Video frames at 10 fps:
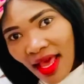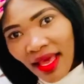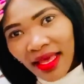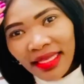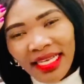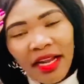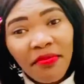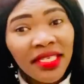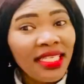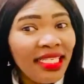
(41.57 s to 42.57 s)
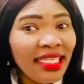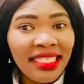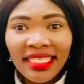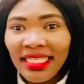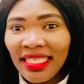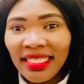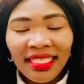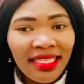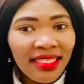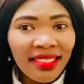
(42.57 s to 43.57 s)
It's unprecedented, as
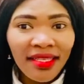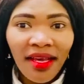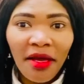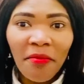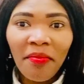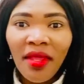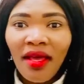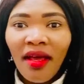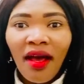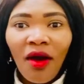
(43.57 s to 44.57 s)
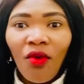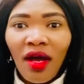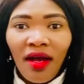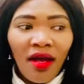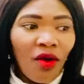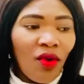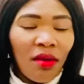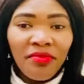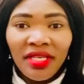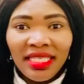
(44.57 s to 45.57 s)
our
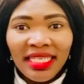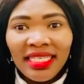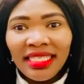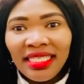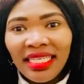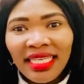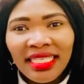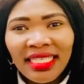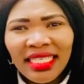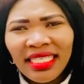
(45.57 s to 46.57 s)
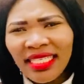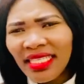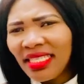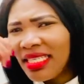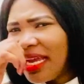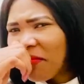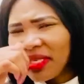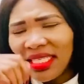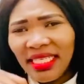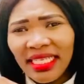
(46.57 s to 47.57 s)
president has said it. It's
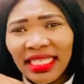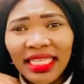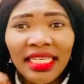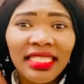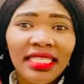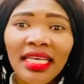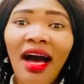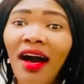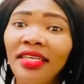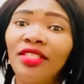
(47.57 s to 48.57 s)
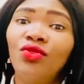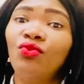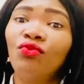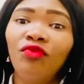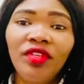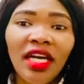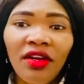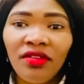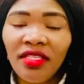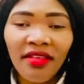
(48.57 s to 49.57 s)
unprecedented, and it's hard to figure
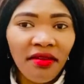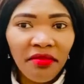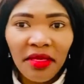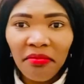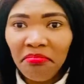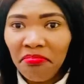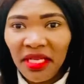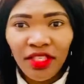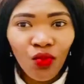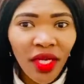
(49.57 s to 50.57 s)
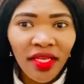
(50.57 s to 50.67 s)
out the best way